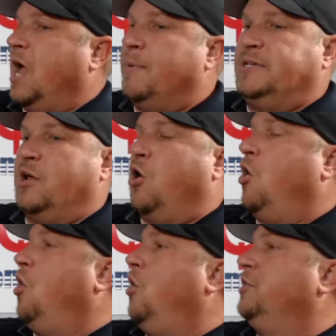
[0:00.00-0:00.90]
I'm going to take
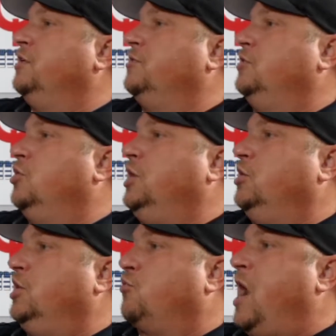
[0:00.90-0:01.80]
all the
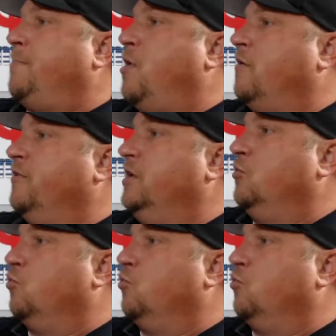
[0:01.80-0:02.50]
goody crap off it.